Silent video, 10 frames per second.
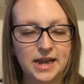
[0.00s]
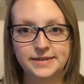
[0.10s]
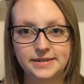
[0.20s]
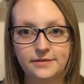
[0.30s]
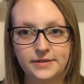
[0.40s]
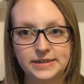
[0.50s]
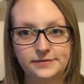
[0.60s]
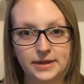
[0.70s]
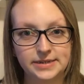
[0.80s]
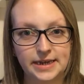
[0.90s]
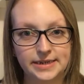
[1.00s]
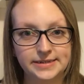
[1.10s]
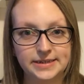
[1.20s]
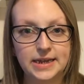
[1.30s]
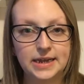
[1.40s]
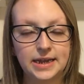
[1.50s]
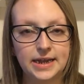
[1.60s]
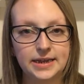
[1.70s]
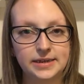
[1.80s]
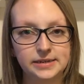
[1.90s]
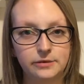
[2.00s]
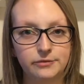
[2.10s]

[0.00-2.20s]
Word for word: This stuff is fantastic. It